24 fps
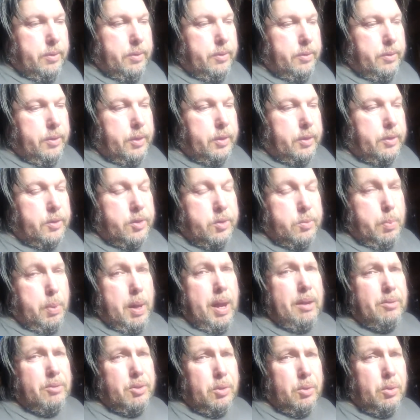that can
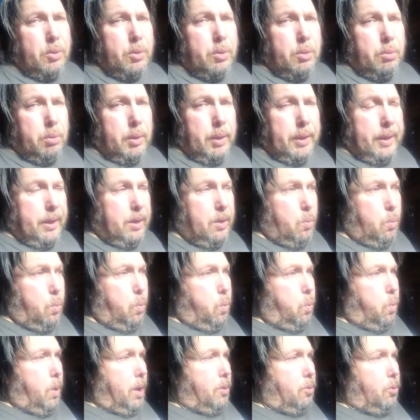sprout an oil leak
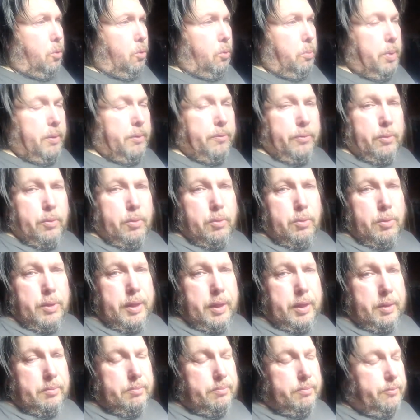well before
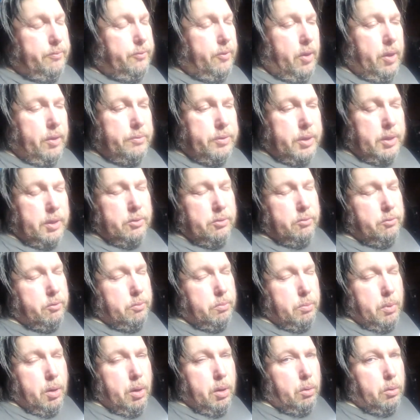the 500-600
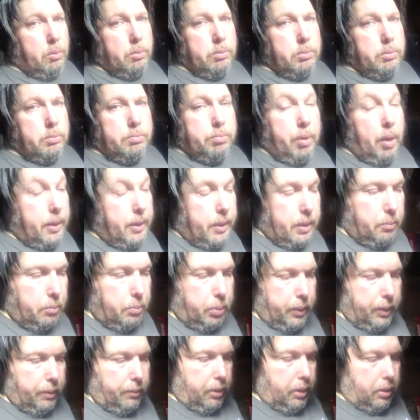mile braking
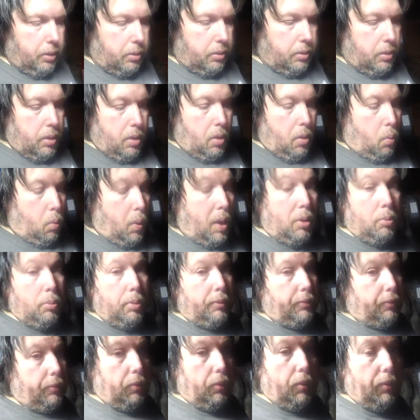period, well
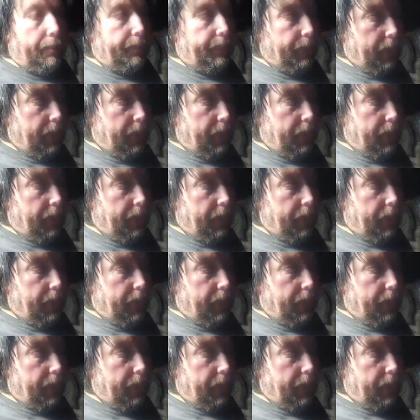before,